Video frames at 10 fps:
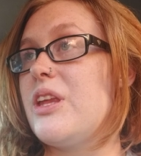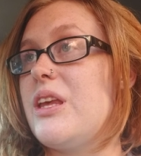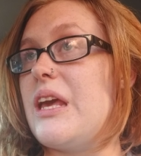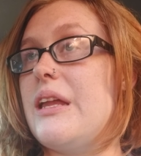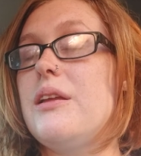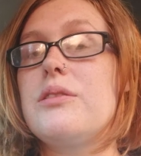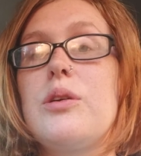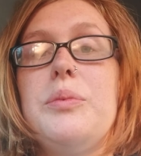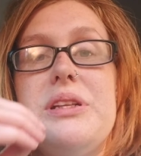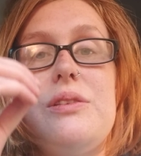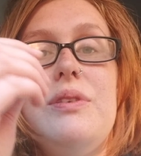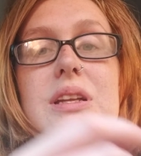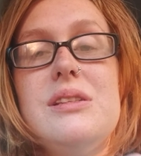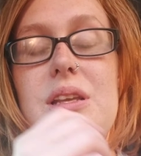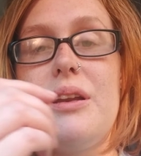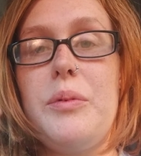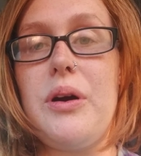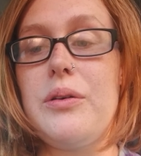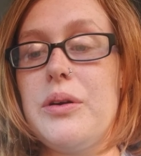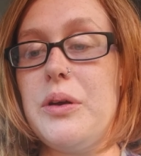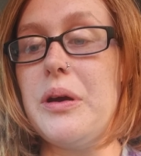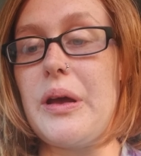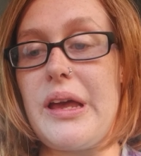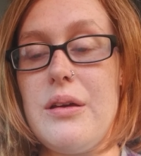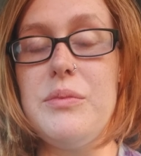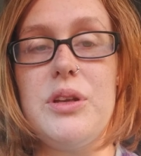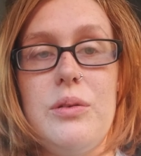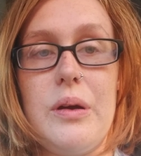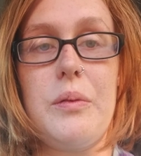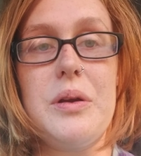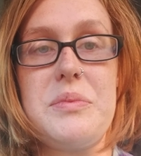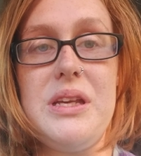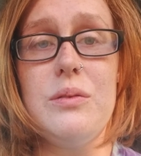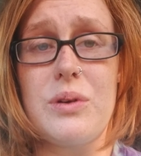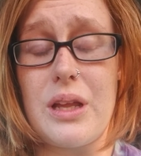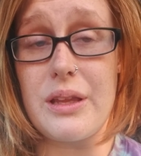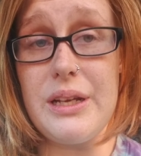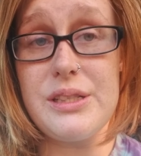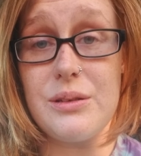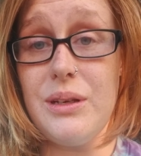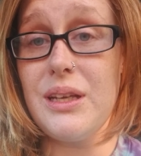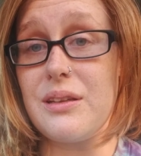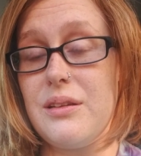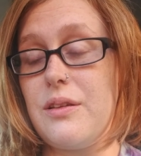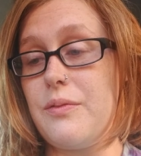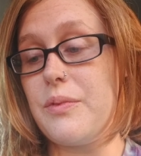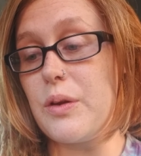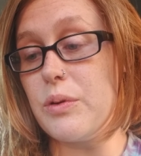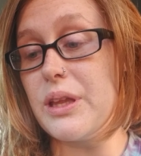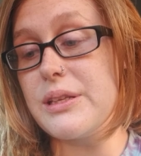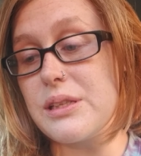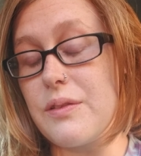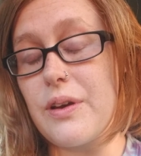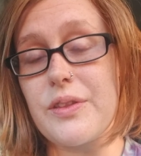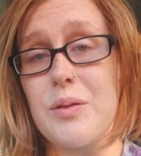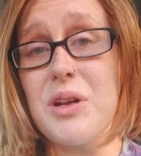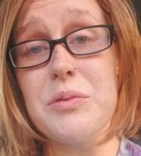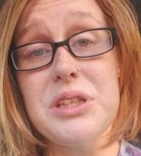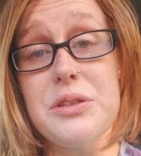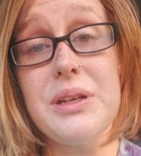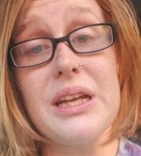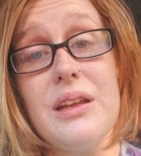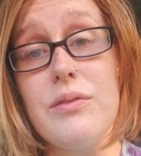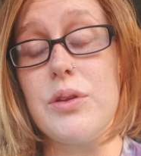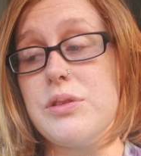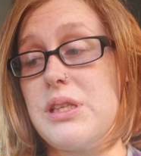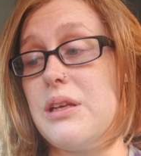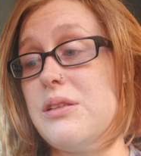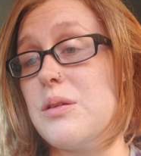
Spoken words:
gaining little bits of insight about who I am and who I want to be and what I like doing, and realizing the fact that I'm not really doing any of those things.